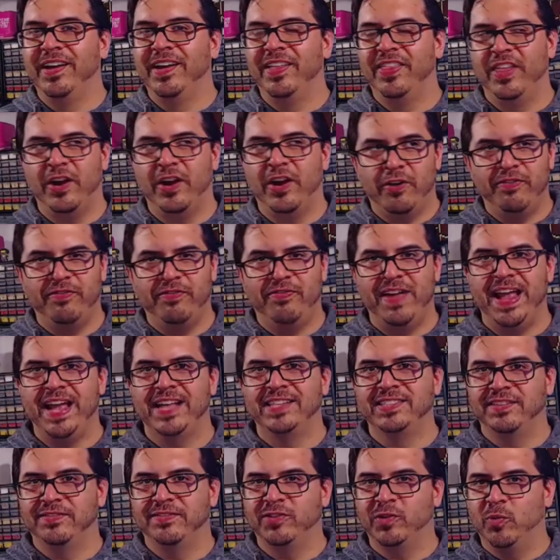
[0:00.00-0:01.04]
that are
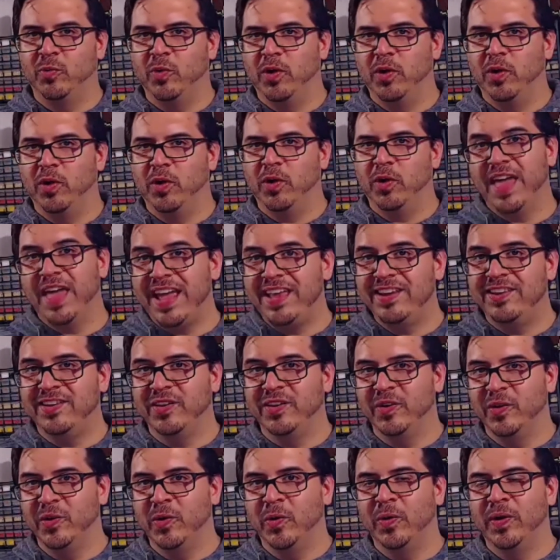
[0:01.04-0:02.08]
fans of the work they
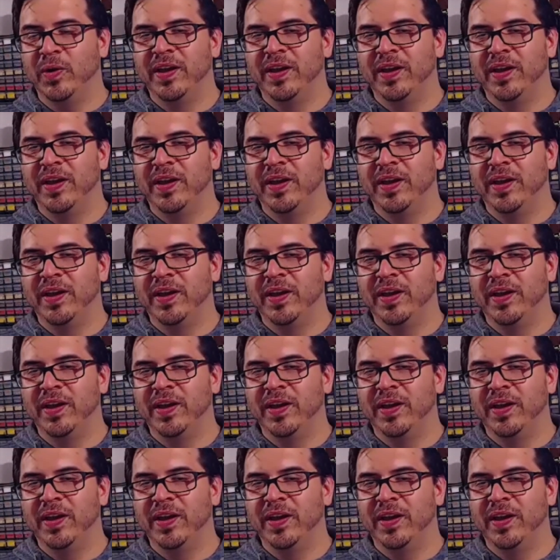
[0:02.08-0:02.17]
do.